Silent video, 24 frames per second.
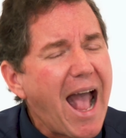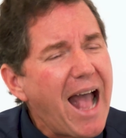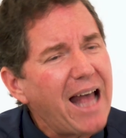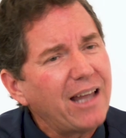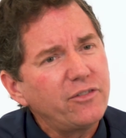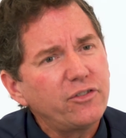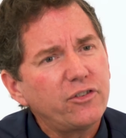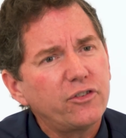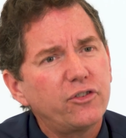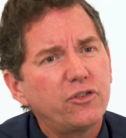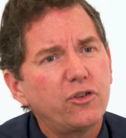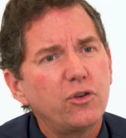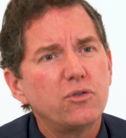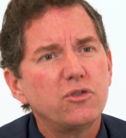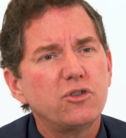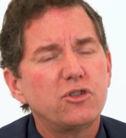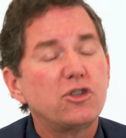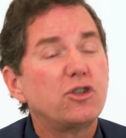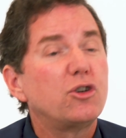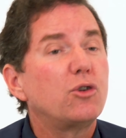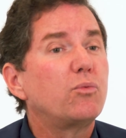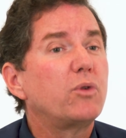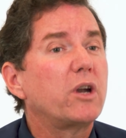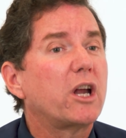ask students
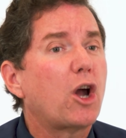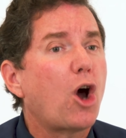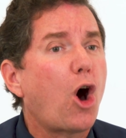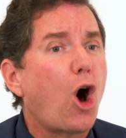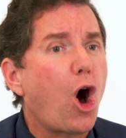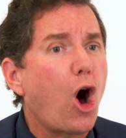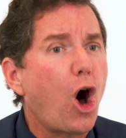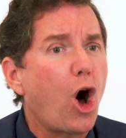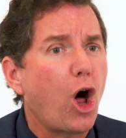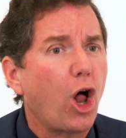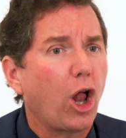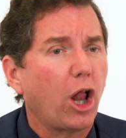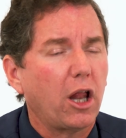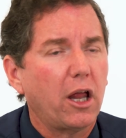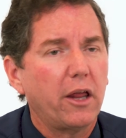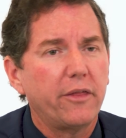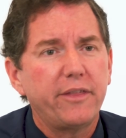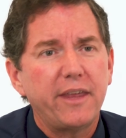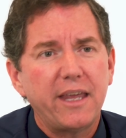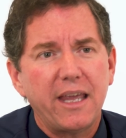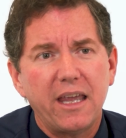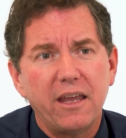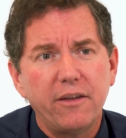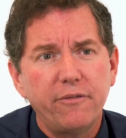to recall
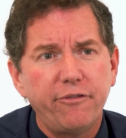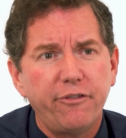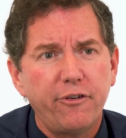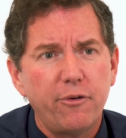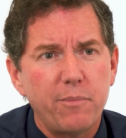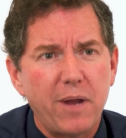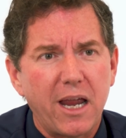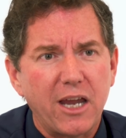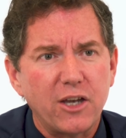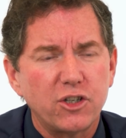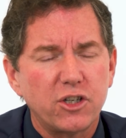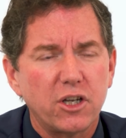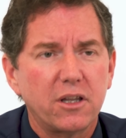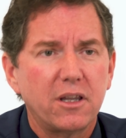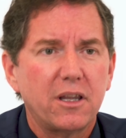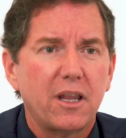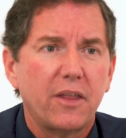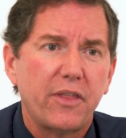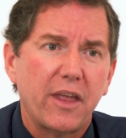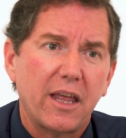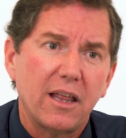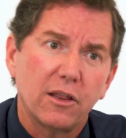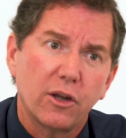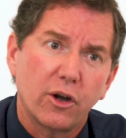the information
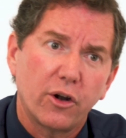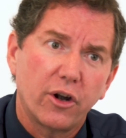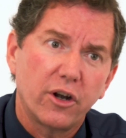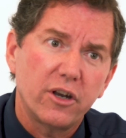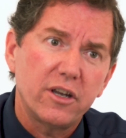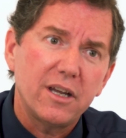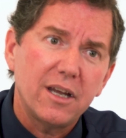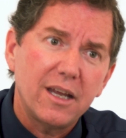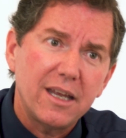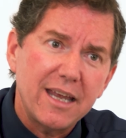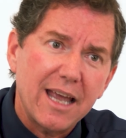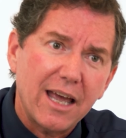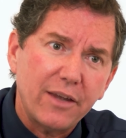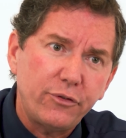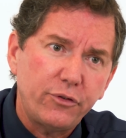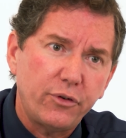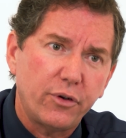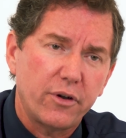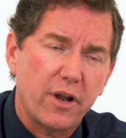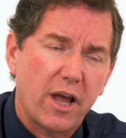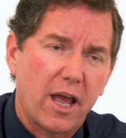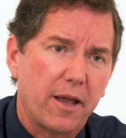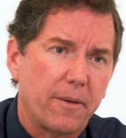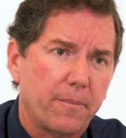that they learned
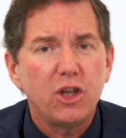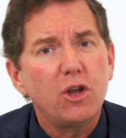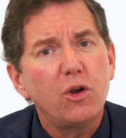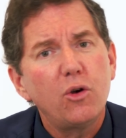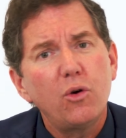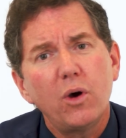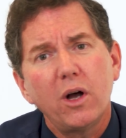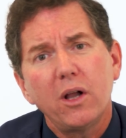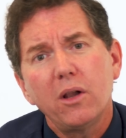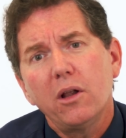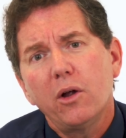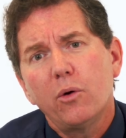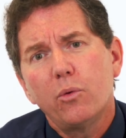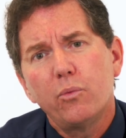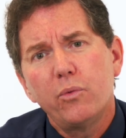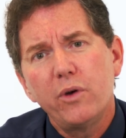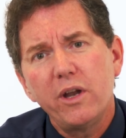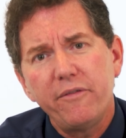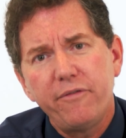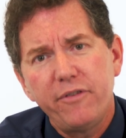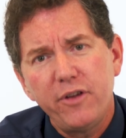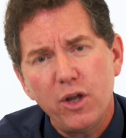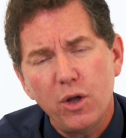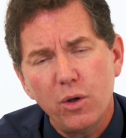yesterday. You will
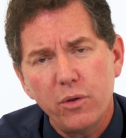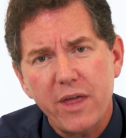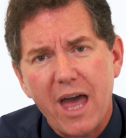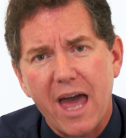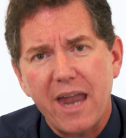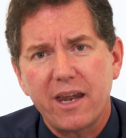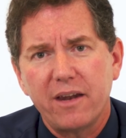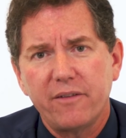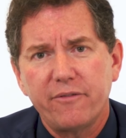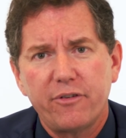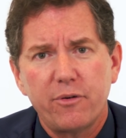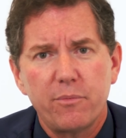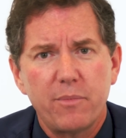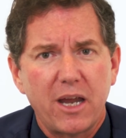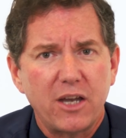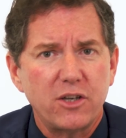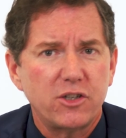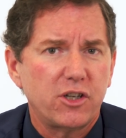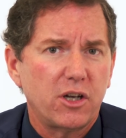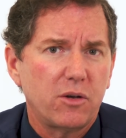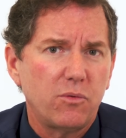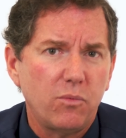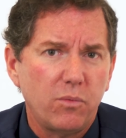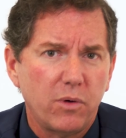review that
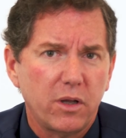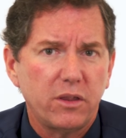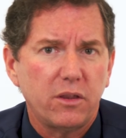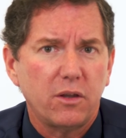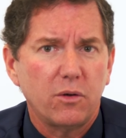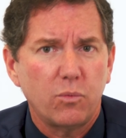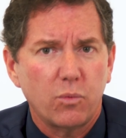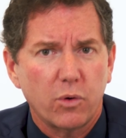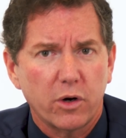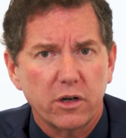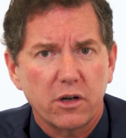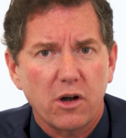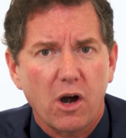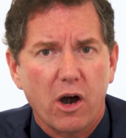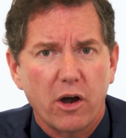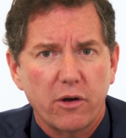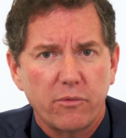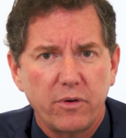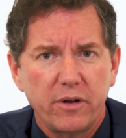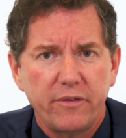information with the word card